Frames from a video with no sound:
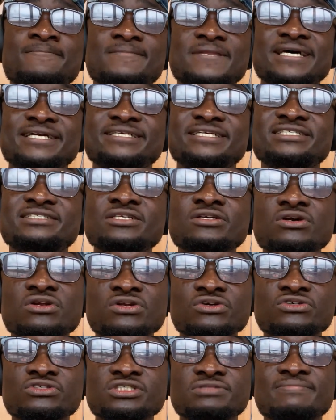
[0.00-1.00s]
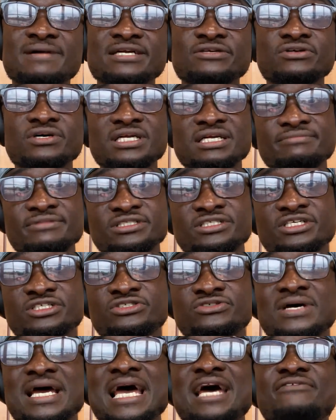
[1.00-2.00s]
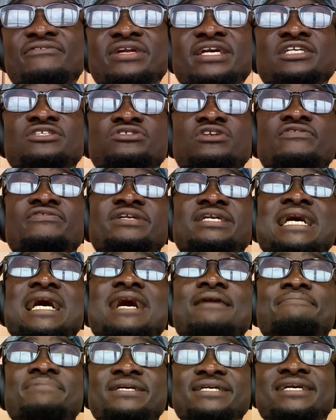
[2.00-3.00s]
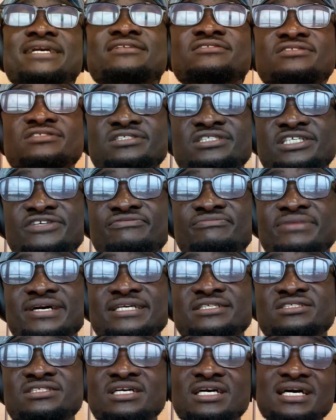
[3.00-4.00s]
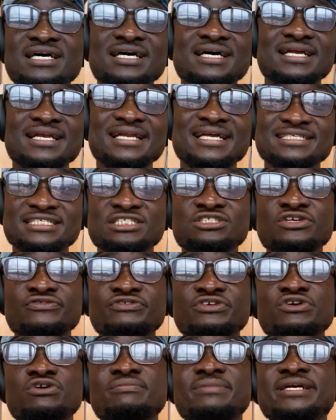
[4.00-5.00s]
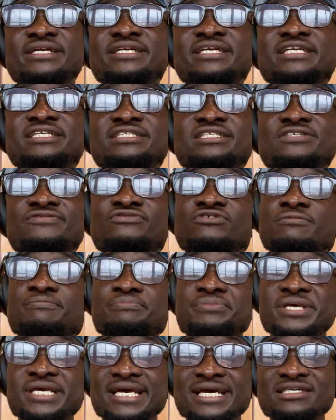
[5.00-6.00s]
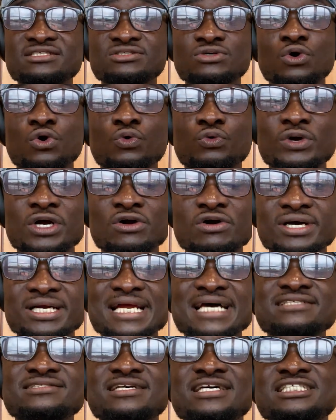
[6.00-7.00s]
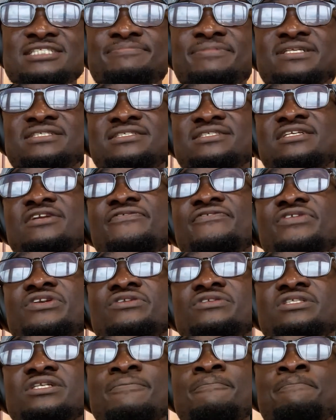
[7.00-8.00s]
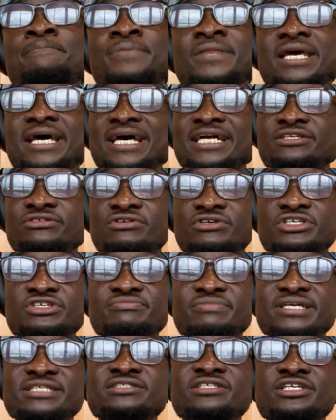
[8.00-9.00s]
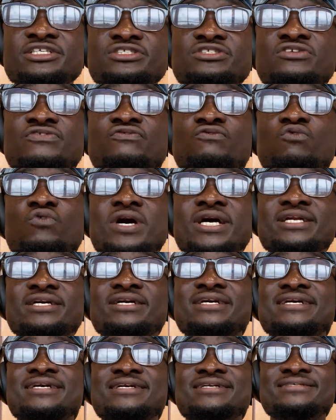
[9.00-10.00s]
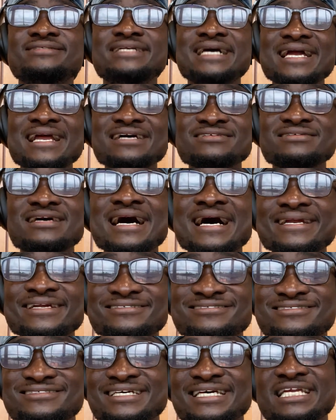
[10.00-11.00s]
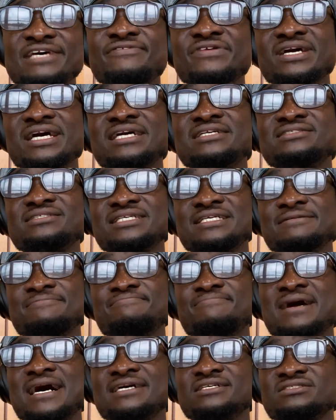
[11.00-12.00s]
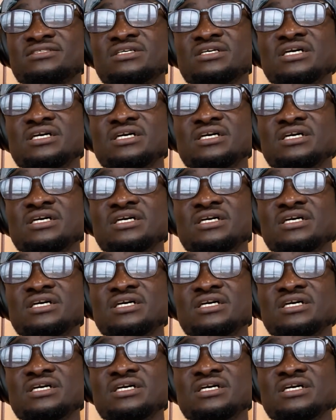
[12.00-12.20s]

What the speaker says: And this includes, but not limited to, evidence of the applicant's achievements, letters of recommendation from peers or recognized experts in the field, and documentation of work that has had a significant impact